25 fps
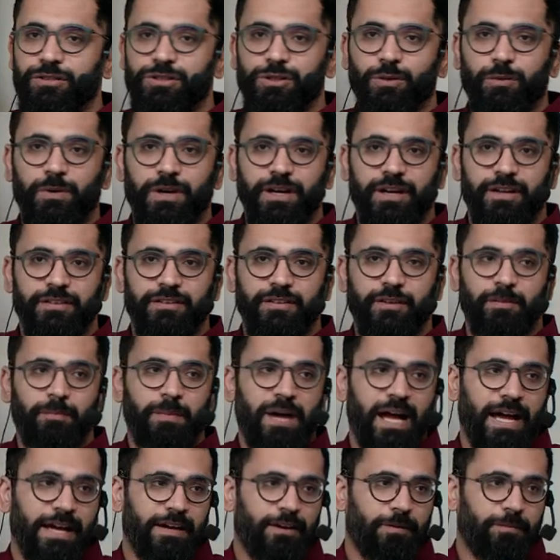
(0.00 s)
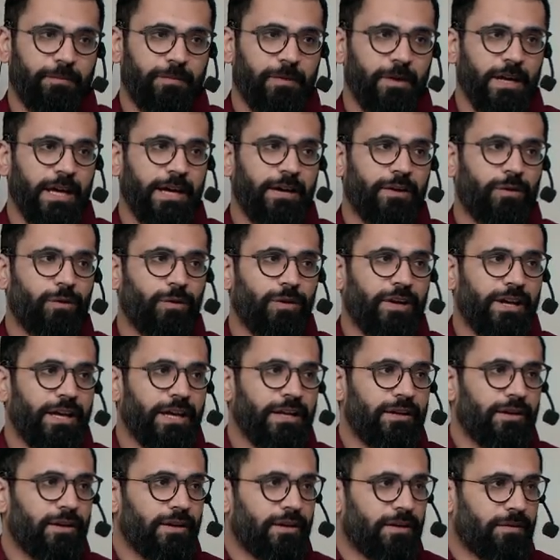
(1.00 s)
also what does the bank play a role
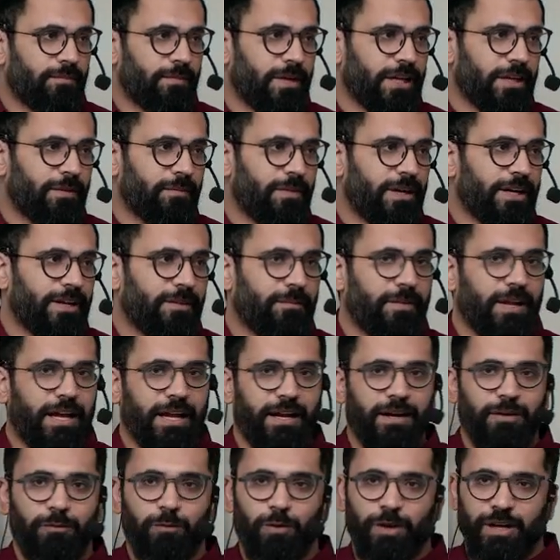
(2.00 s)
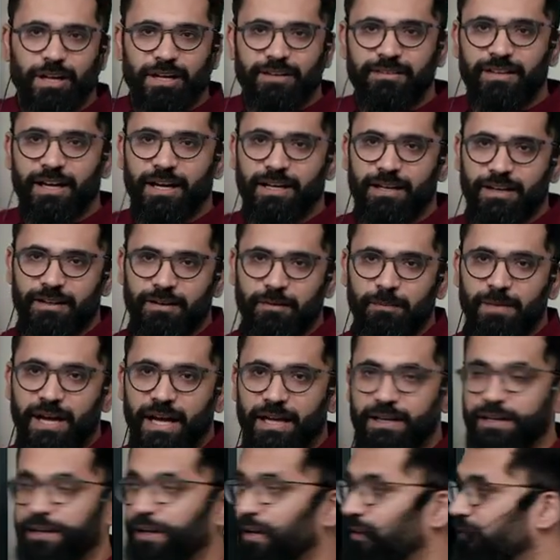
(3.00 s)
in the money multiplier and what exactly a
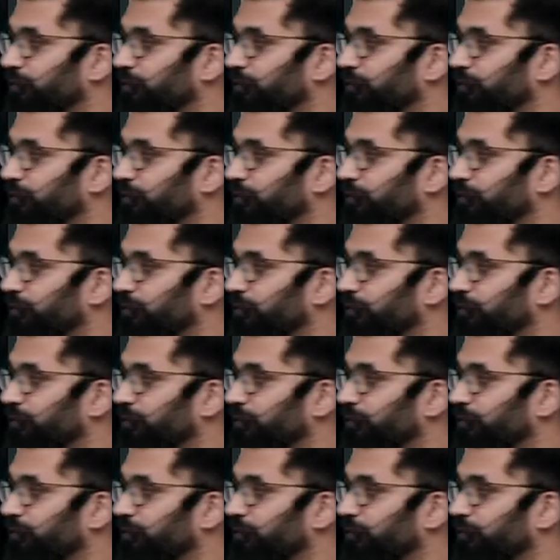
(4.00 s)
bank